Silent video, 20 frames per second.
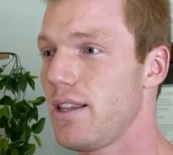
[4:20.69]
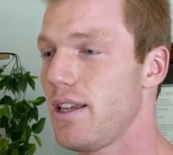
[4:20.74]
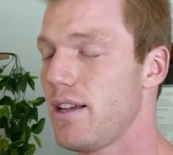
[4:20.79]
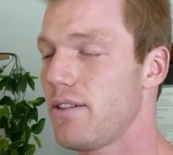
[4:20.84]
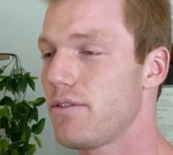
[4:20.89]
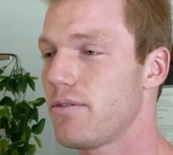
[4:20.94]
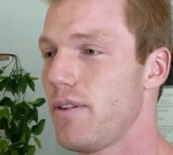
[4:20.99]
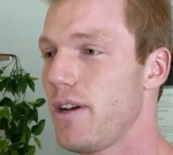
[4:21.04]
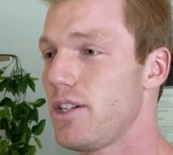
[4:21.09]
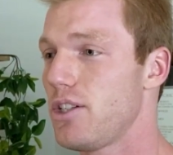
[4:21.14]
the
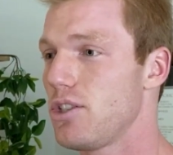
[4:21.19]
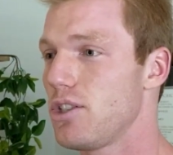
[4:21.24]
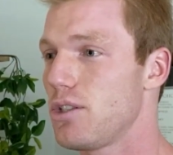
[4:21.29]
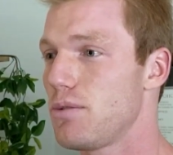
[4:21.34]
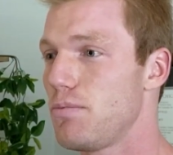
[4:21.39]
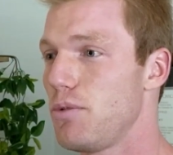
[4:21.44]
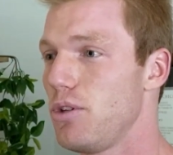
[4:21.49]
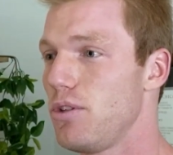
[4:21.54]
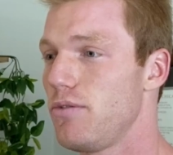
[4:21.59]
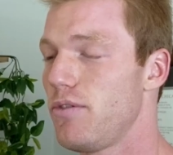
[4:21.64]
information
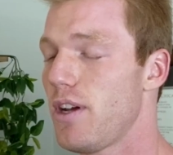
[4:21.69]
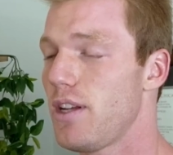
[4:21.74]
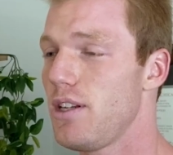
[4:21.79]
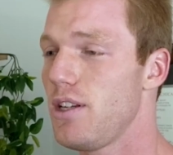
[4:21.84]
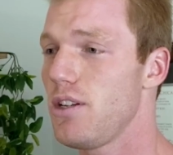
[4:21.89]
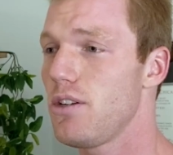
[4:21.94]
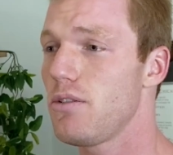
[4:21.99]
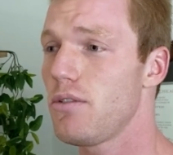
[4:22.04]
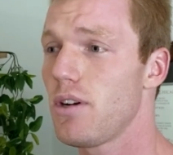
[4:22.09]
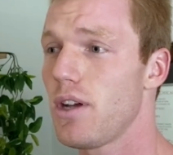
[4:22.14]
spoon-fed to
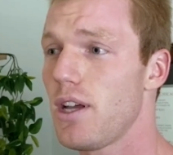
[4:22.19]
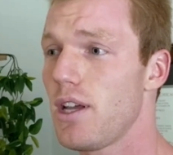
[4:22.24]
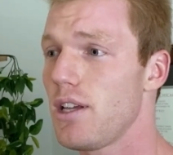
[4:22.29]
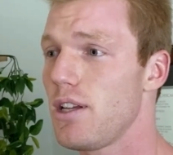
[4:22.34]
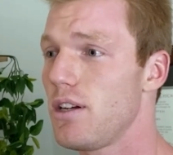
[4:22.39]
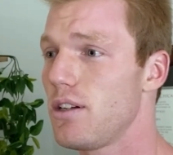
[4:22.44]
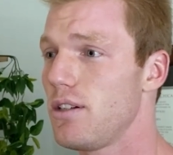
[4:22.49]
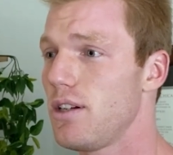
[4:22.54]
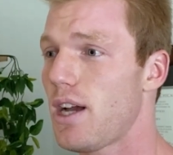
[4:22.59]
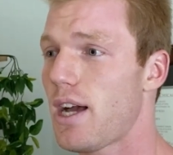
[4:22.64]
you,
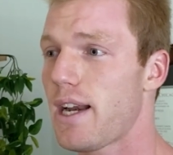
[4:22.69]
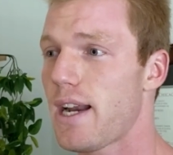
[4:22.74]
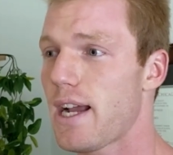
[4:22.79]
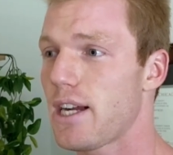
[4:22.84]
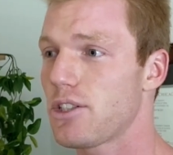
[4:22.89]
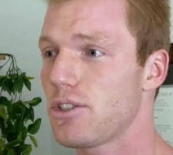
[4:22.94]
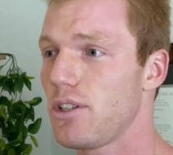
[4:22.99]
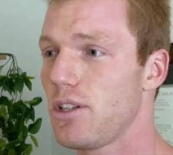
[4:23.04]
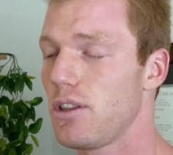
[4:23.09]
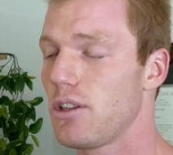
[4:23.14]
you're not
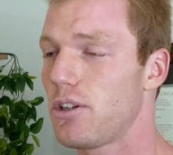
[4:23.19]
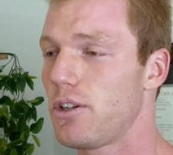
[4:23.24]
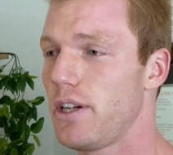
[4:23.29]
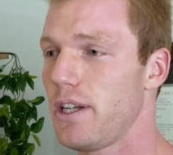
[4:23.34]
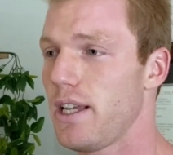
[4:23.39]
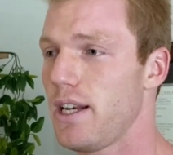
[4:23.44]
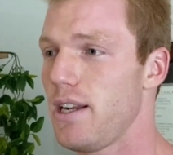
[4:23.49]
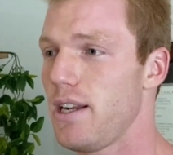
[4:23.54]
actually learning